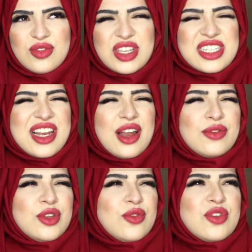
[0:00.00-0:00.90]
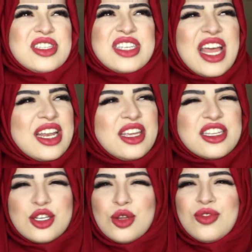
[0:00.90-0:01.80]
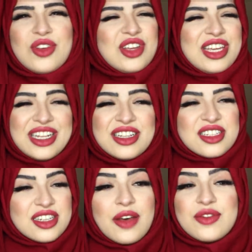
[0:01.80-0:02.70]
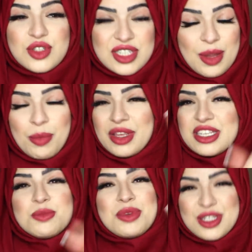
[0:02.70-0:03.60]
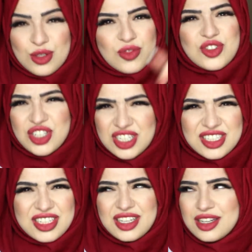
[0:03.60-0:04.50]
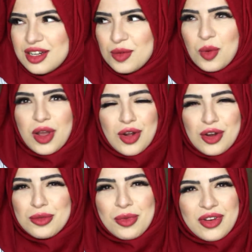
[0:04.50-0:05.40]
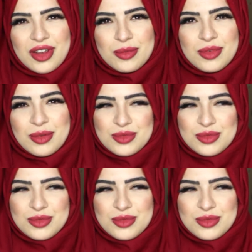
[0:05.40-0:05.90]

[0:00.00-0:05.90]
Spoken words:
If he's loved you for 10 years and you feel he deserves something as big as your virginity, why can't you marry him?